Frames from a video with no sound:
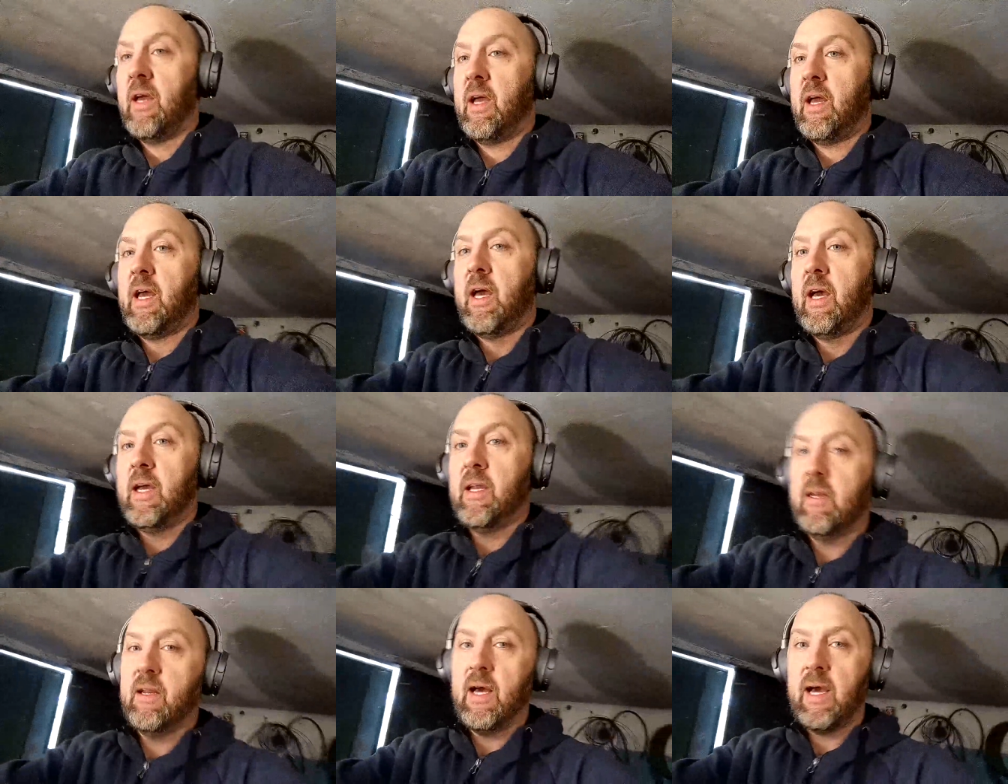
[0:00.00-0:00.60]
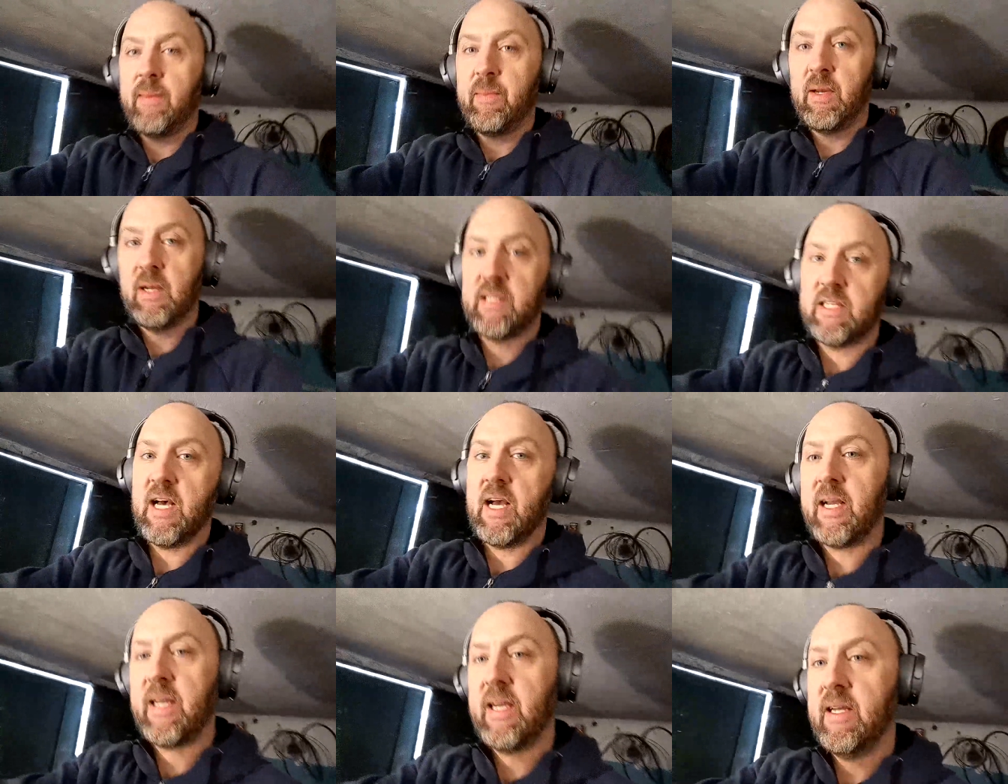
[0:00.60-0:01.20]
And I mean, a
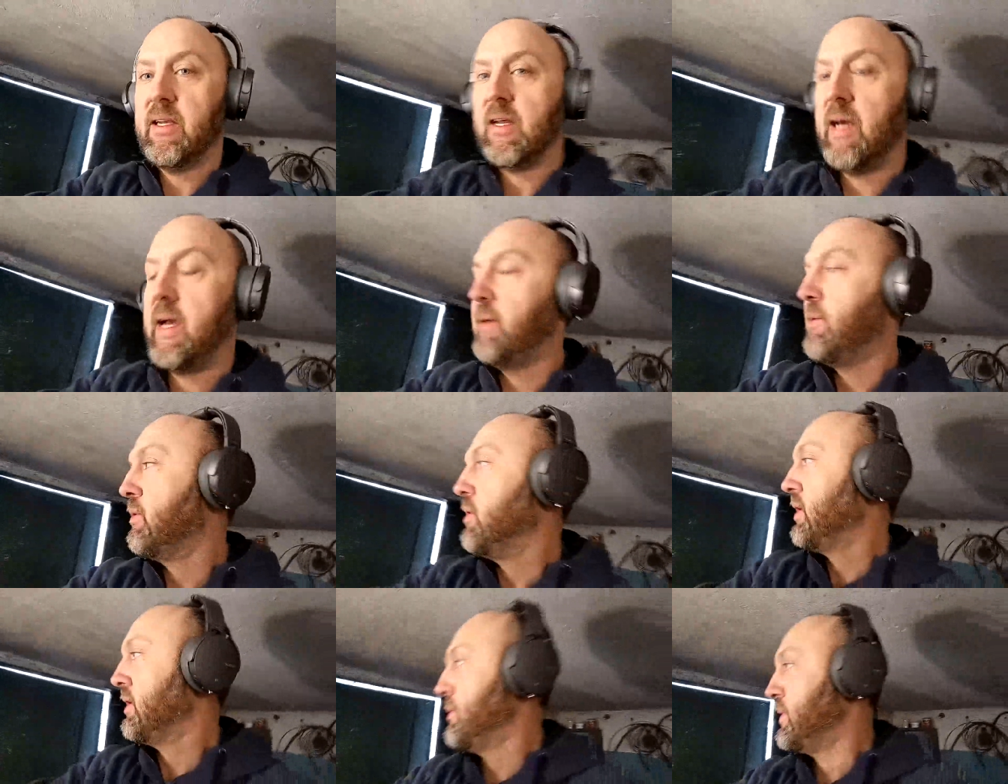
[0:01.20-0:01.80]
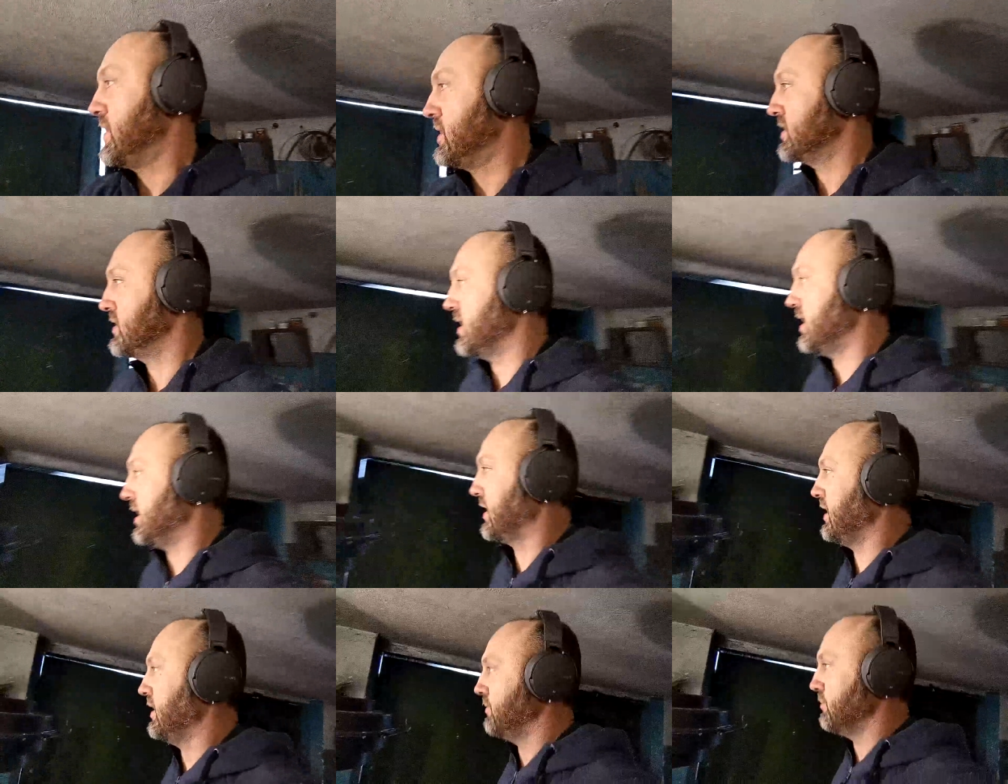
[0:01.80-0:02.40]
socket, I would recommend a
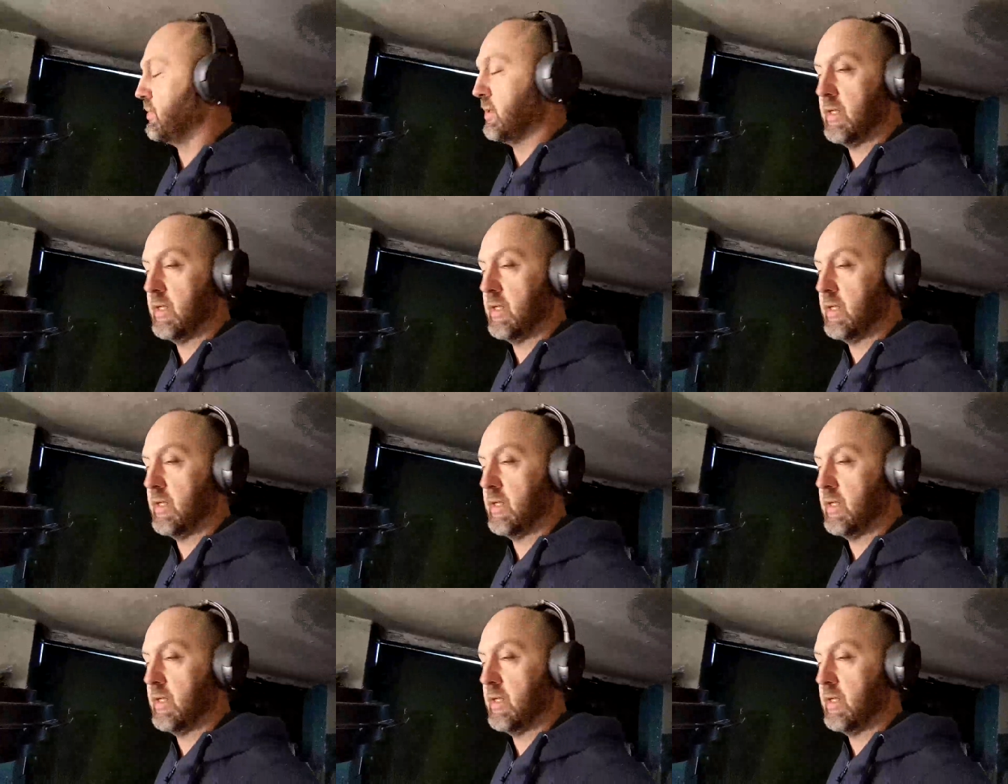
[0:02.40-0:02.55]
socket,